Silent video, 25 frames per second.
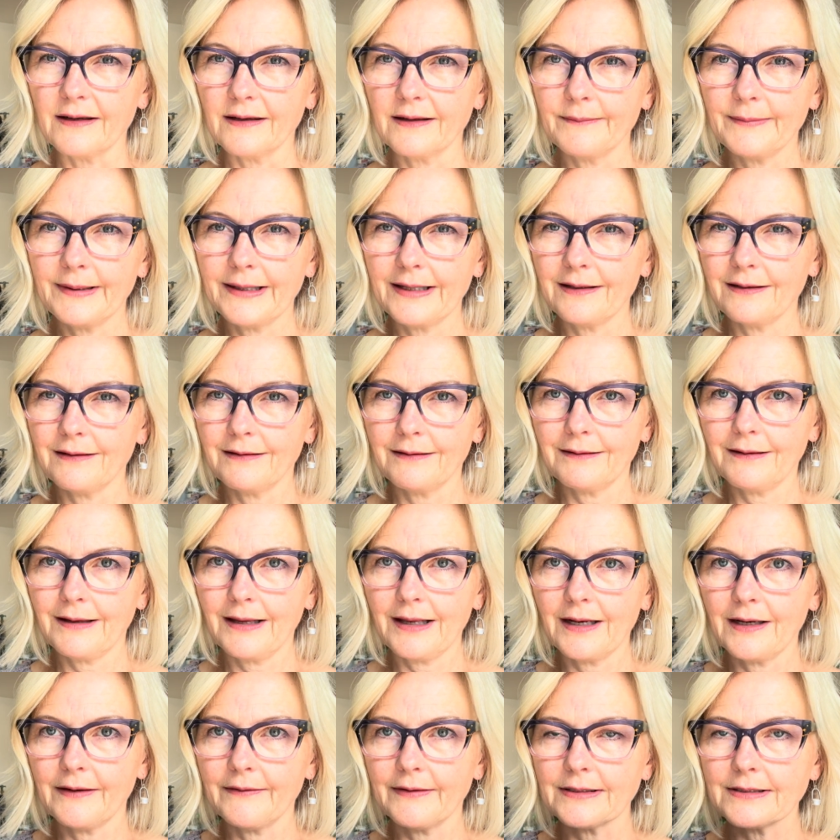I mean, you
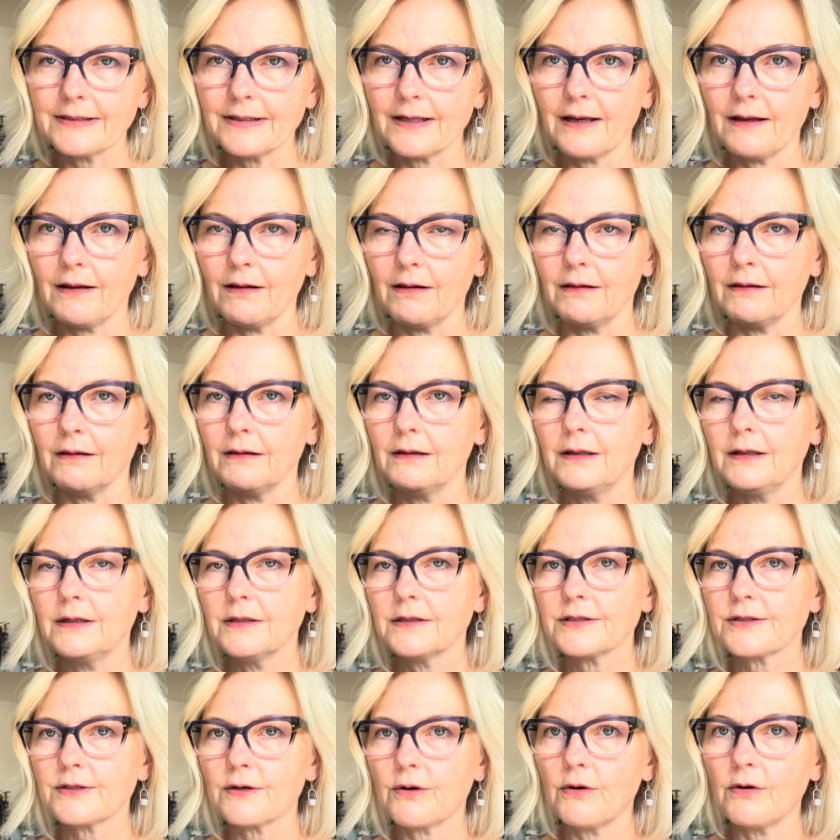can't even tell.
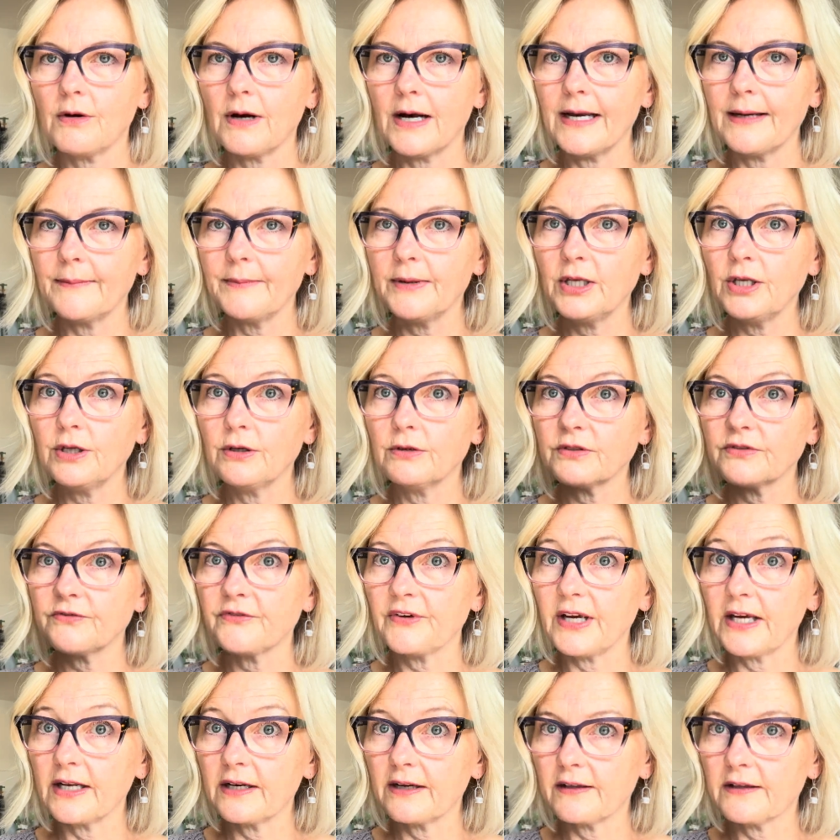So I'm a huge
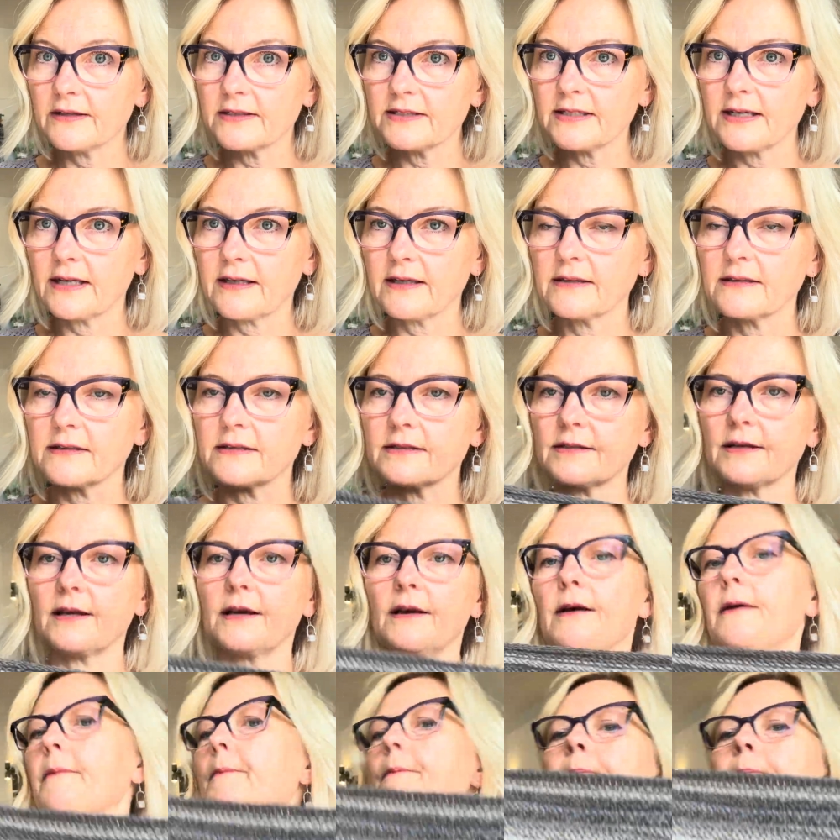fan of the second sale.